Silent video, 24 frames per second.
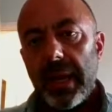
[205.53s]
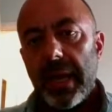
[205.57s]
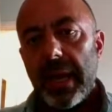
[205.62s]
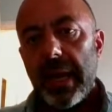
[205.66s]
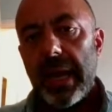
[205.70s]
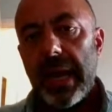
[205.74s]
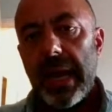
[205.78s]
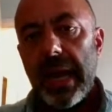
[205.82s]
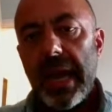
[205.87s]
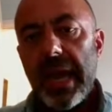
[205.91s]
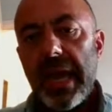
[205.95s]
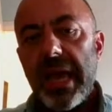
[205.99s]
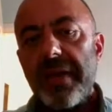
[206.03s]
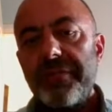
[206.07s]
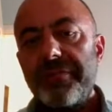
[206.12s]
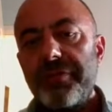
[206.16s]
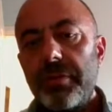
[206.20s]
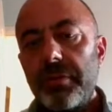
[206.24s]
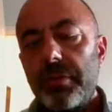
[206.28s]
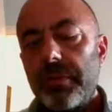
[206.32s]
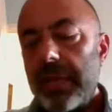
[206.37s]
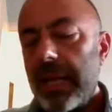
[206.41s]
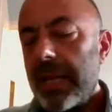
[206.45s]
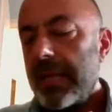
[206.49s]
I have
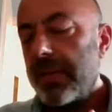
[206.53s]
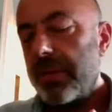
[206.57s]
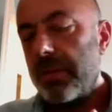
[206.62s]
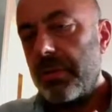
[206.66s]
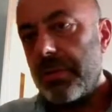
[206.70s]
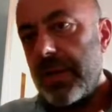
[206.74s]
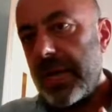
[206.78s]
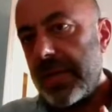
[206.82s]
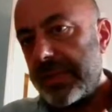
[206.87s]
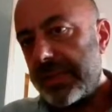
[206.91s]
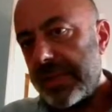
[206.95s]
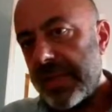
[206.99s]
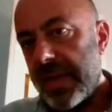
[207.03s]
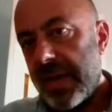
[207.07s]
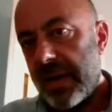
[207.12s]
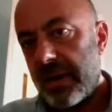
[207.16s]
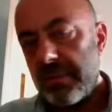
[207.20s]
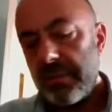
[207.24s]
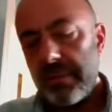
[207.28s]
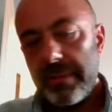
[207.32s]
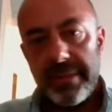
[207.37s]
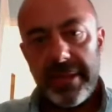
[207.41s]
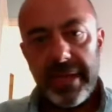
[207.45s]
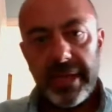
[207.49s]
to tell you right
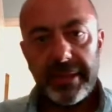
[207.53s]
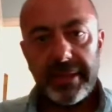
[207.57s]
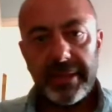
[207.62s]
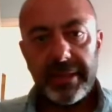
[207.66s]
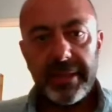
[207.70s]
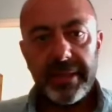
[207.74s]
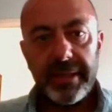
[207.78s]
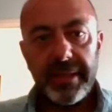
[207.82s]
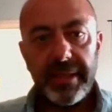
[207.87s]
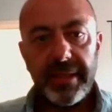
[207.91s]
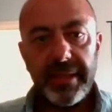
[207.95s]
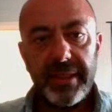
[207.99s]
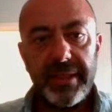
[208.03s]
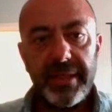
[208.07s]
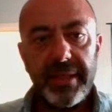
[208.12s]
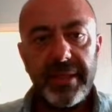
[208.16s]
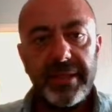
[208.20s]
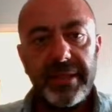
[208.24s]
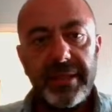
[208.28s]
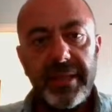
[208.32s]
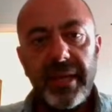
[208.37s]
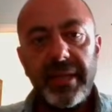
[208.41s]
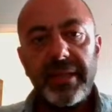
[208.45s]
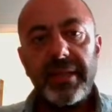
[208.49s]
now that the
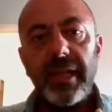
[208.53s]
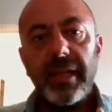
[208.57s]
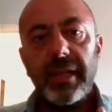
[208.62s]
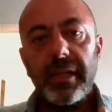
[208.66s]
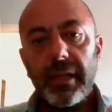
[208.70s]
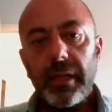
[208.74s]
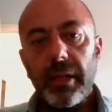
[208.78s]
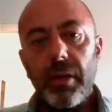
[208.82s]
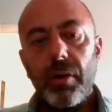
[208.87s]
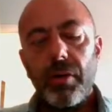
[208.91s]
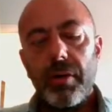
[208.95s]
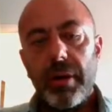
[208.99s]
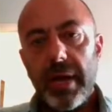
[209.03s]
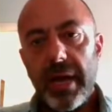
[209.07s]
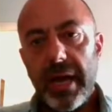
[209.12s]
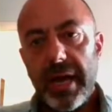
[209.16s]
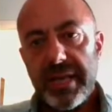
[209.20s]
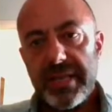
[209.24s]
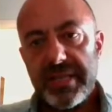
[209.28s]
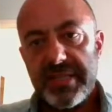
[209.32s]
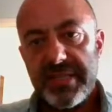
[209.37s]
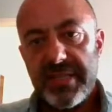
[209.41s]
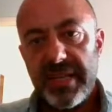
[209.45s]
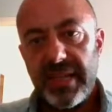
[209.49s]
internal clock
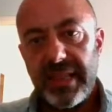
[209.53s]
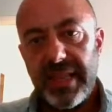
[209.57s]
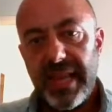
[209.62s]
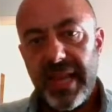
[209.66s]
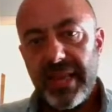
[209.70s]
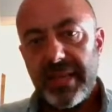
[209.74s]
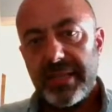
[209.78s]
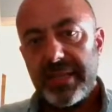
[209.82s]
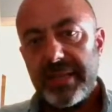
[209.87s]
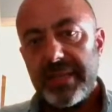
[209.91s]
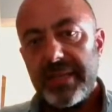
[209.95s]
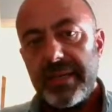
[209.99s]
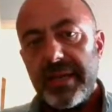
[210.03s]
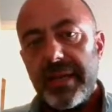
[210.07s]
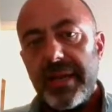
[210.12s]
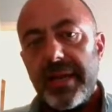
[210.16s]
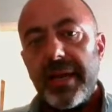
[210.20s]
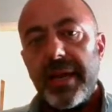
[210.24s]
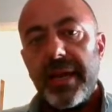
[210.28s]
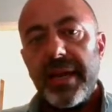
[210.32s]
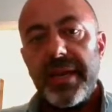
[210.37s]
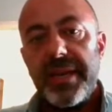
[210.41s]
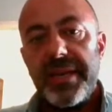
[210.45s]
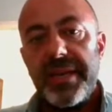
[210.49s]
I select
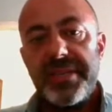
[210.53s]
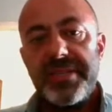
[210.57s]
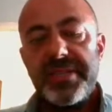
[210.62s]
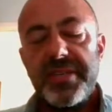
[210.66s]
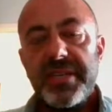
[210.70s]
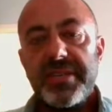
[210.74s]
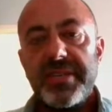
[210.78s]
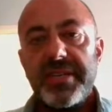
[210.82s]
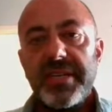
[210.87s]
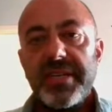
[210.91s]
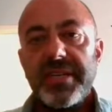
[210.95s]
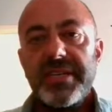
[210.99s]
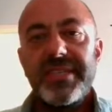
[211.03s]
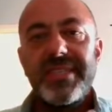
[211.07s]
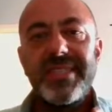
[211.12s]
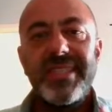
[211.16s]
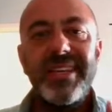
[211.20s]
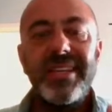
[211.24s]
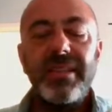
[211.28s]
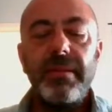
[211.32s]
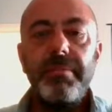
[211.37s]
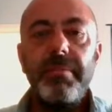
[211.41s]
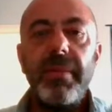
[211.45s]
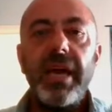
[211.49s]
is a
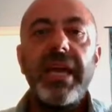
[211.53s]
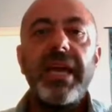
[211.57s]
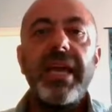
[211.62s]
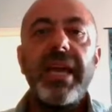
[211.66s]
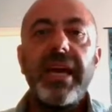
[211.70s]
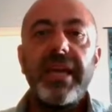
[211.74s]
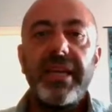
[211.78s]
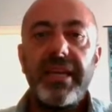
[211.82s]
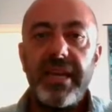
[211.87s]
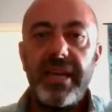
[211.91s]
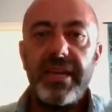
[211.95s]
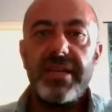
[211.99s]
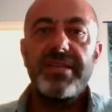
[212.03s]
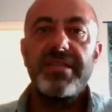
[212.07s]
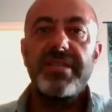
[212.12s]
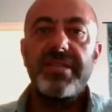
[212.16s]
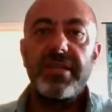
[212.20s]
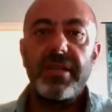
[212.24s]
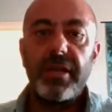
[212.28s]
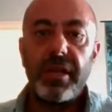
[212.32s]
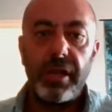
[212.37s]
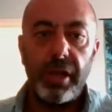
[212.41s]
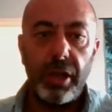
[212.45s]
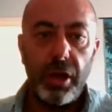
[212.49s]
16
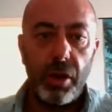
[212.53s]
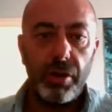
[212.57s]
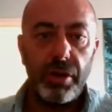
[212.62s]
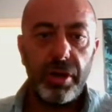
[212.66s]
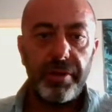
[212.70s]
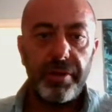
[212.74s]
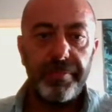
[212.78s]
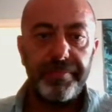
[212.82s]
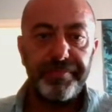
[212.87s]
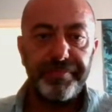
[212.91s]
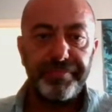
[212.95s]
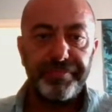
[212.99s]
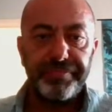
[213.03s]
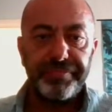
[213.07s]
megahertz clock.